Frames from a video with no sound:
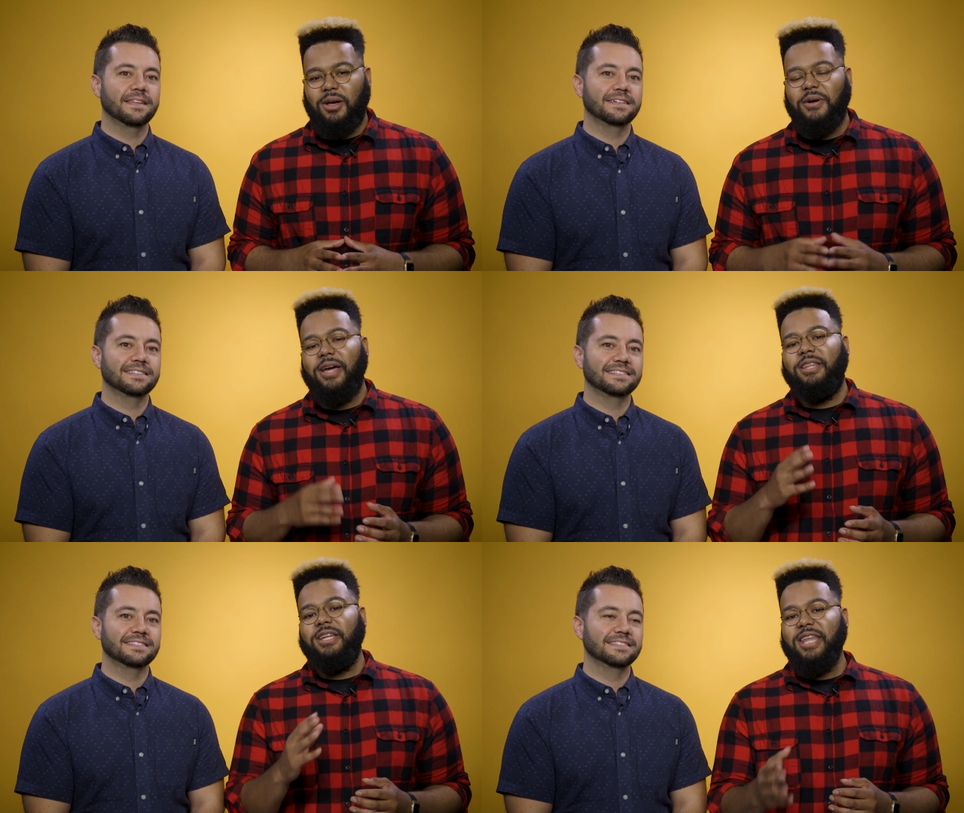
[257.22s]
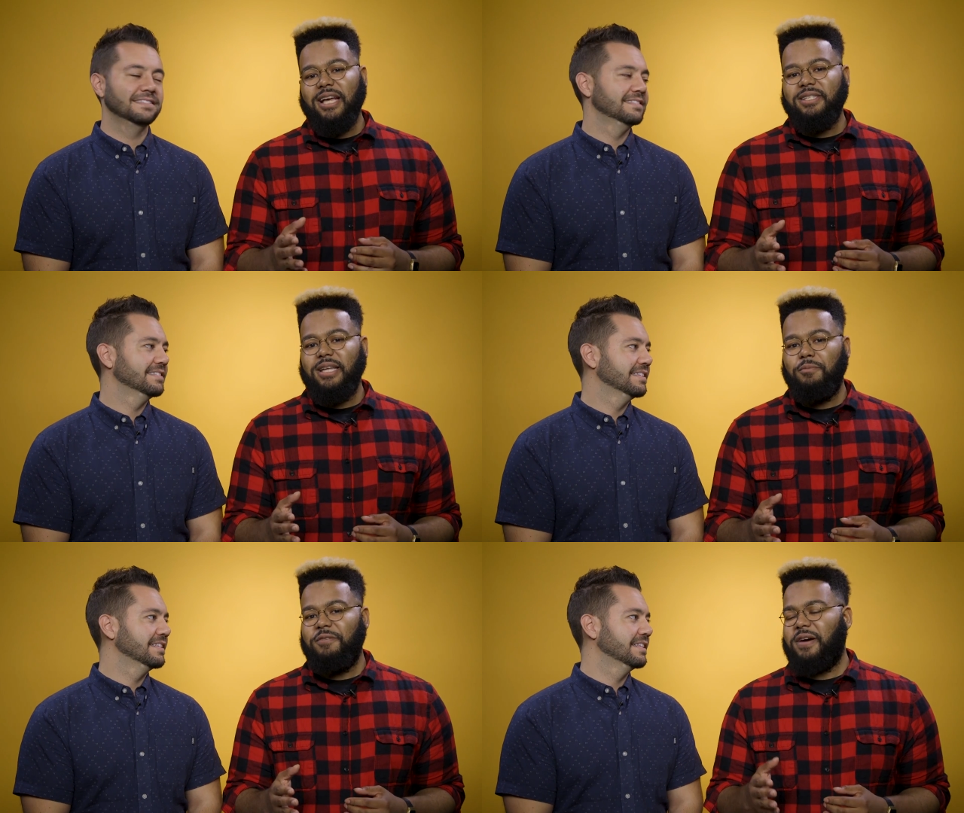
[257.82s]
Speaker 1: Okay, and then
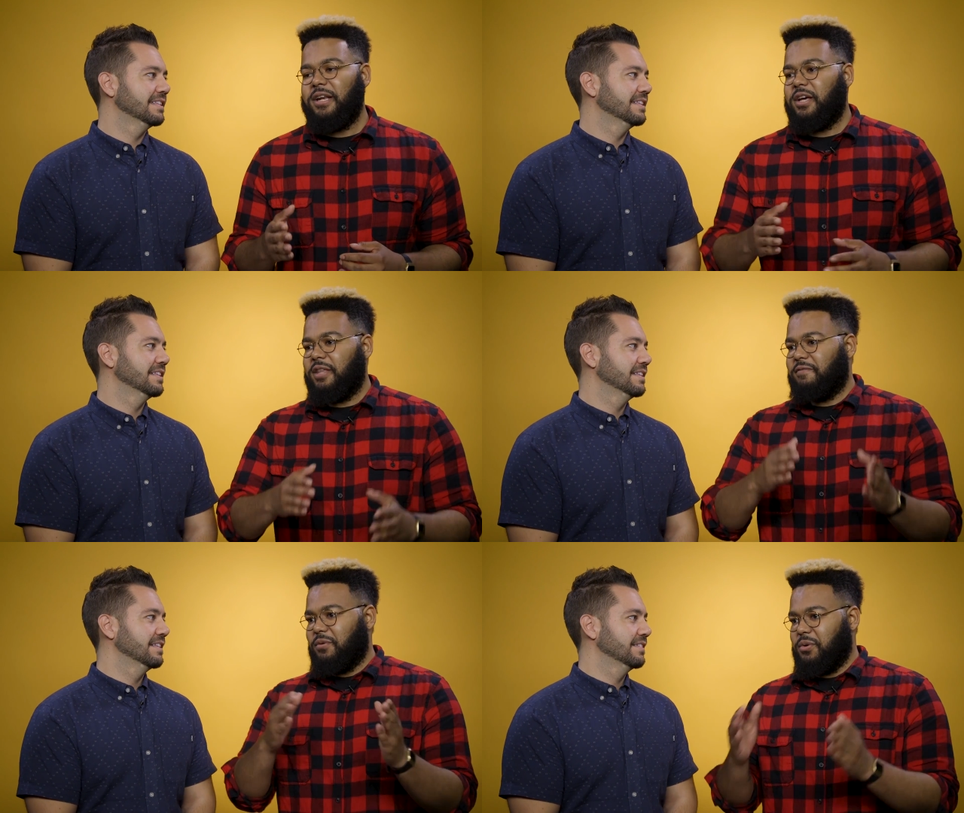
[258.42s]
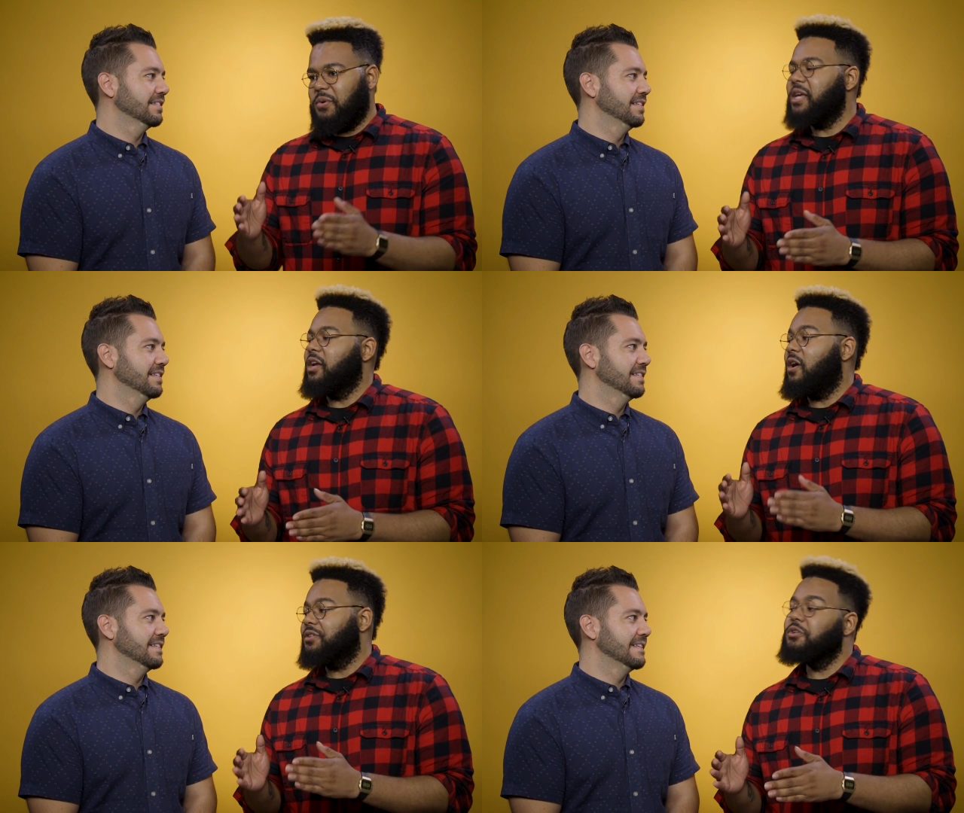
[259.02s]
next up, we find out that Farouk
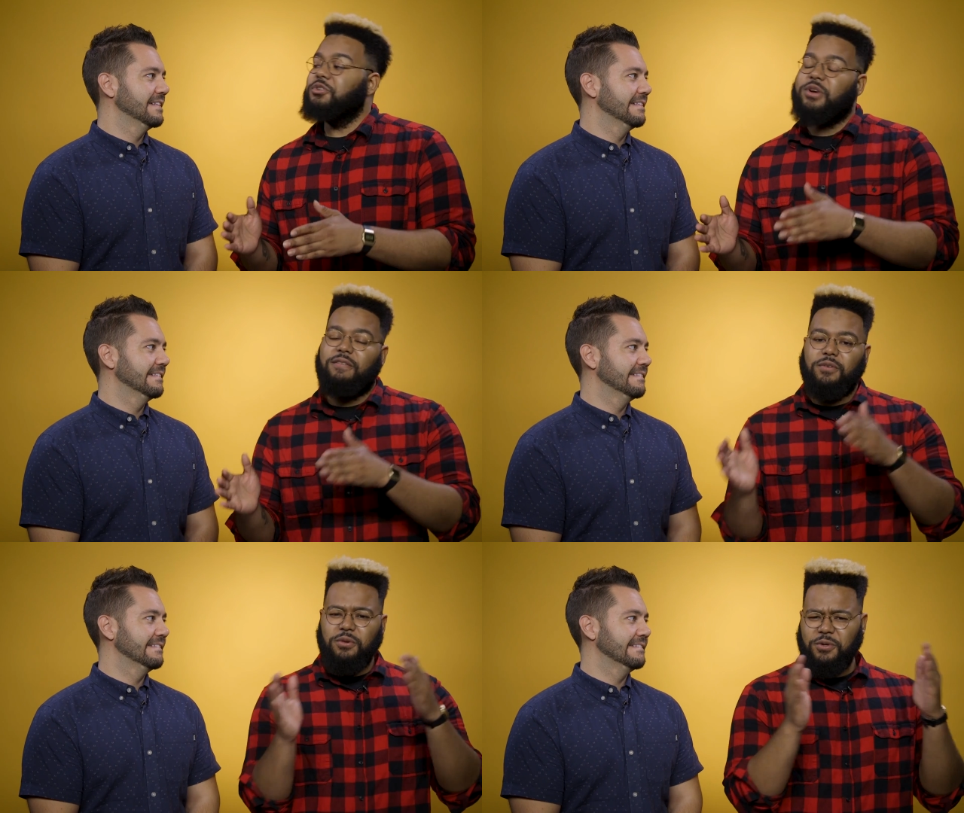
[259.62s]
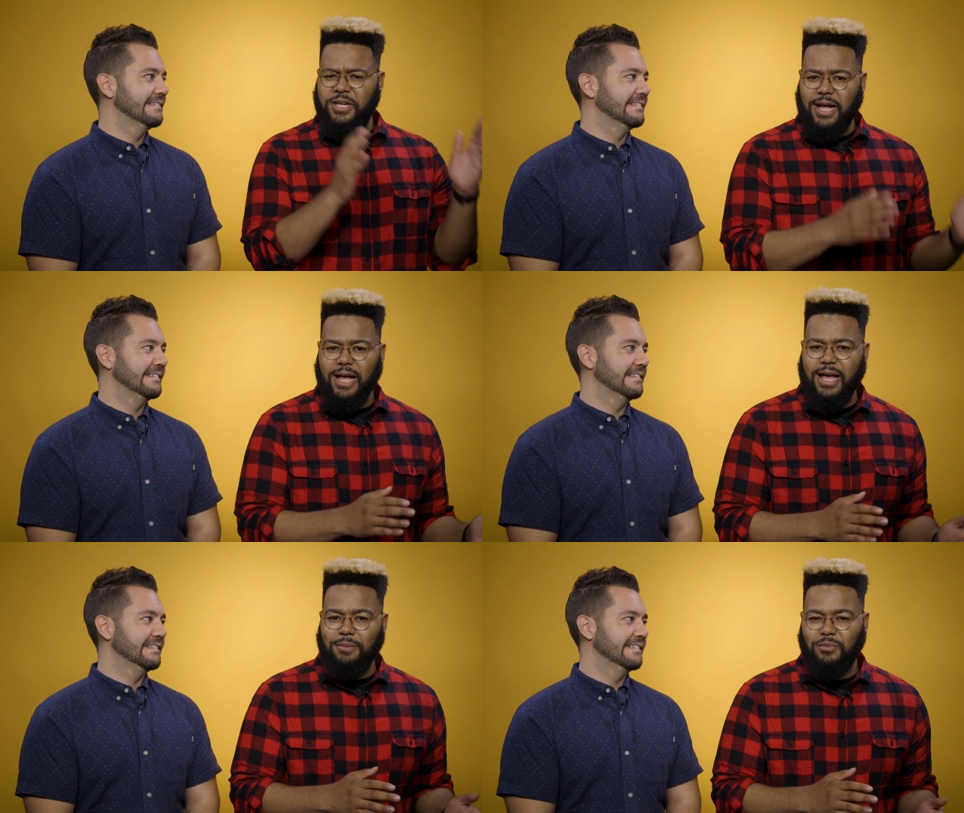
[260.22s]
can also travel through
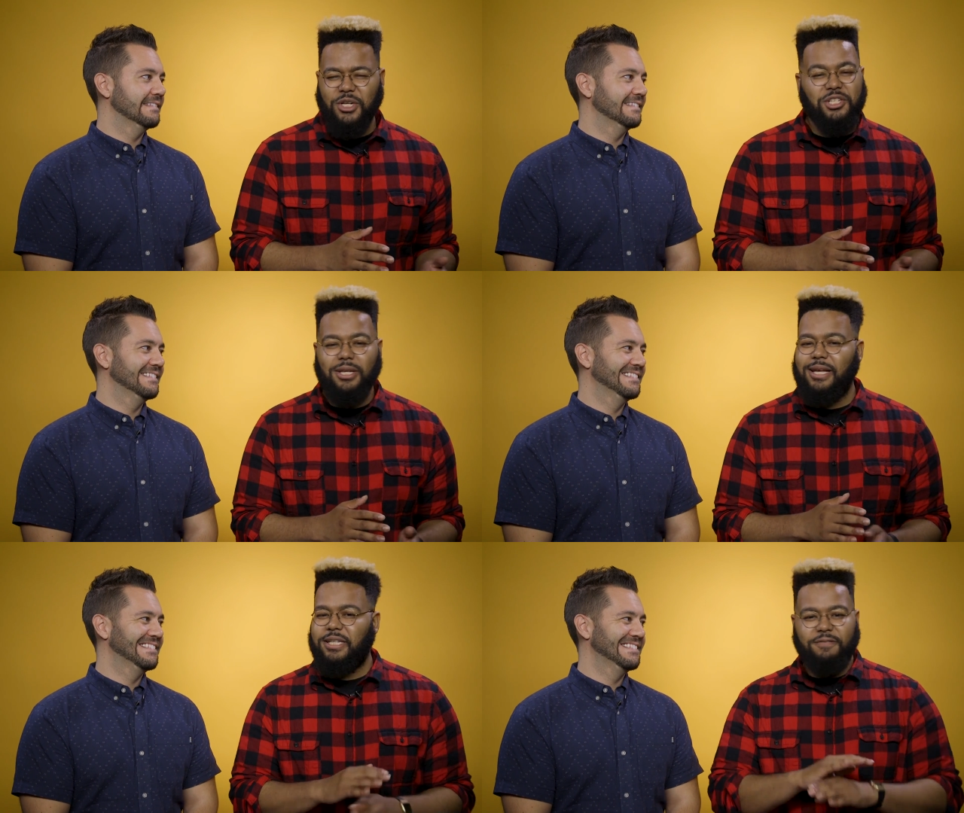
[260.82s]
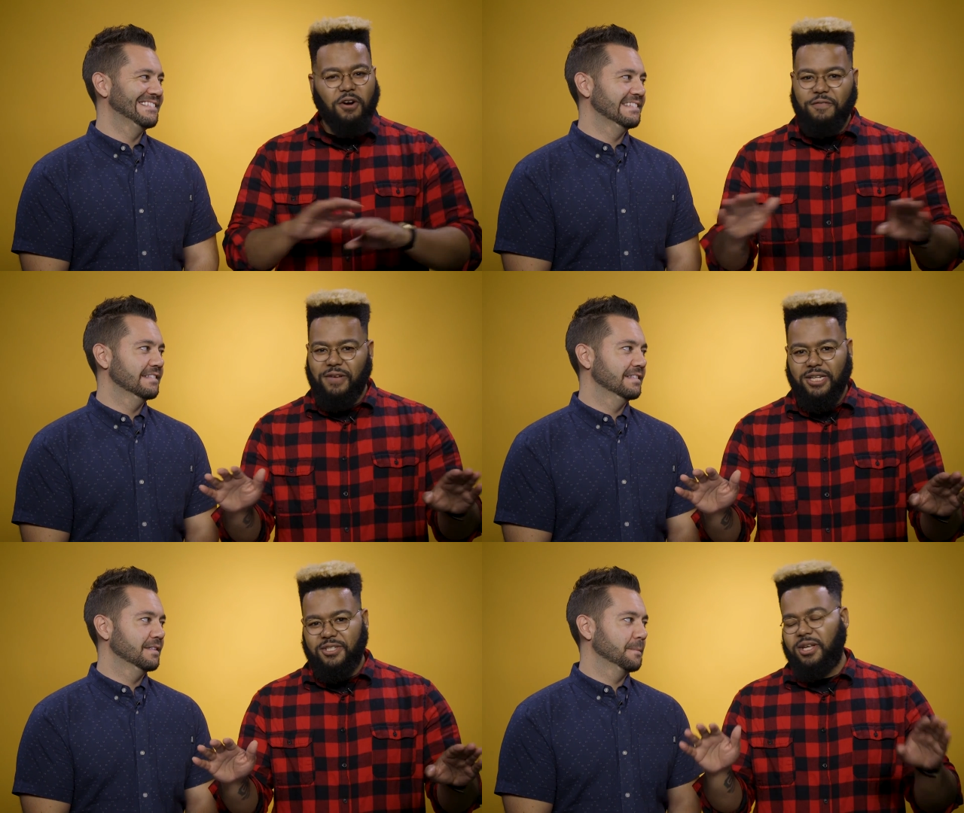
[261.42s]
time, which isn't
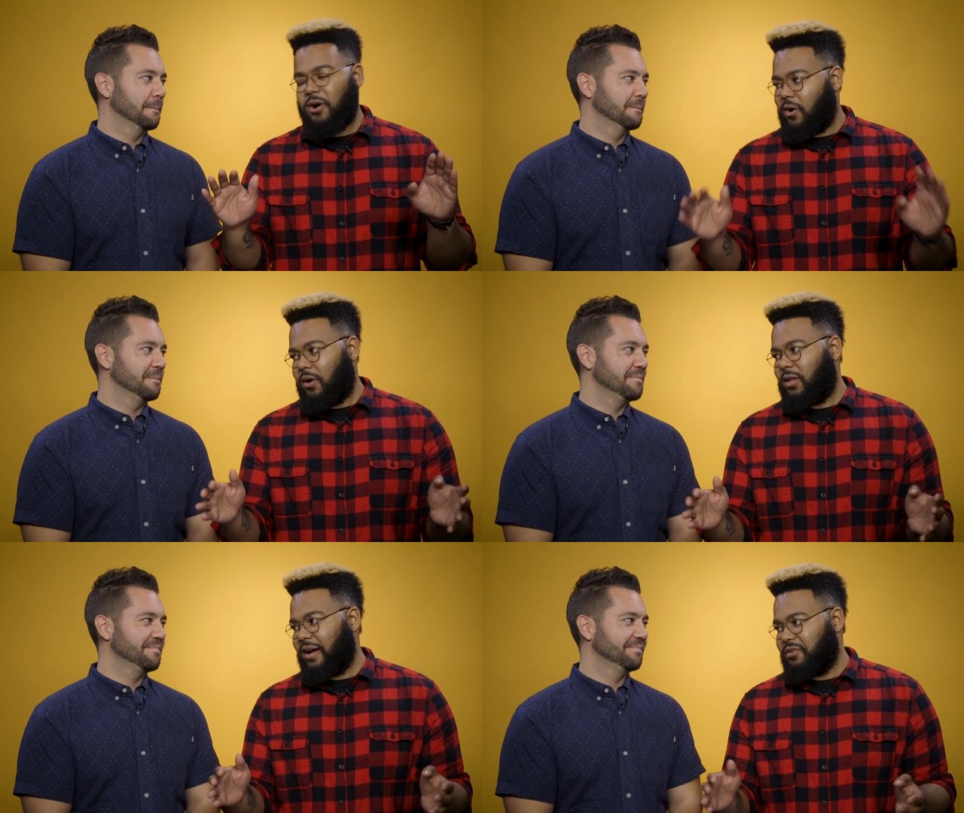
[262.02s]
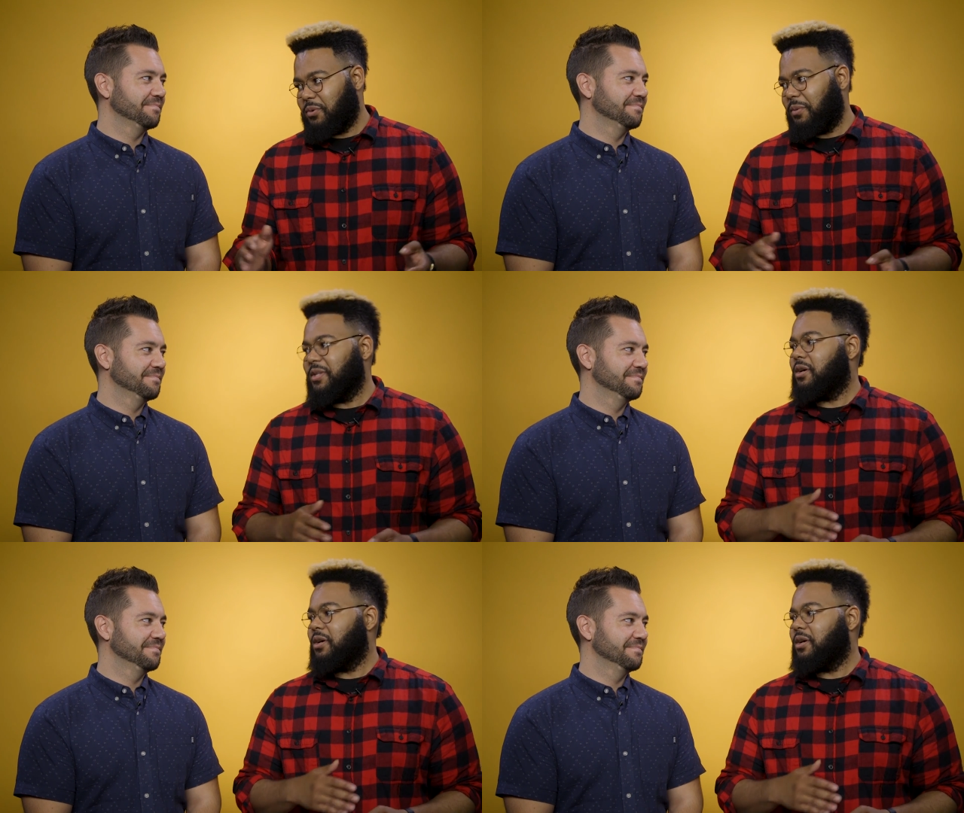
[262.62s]
far-fetched at all after what we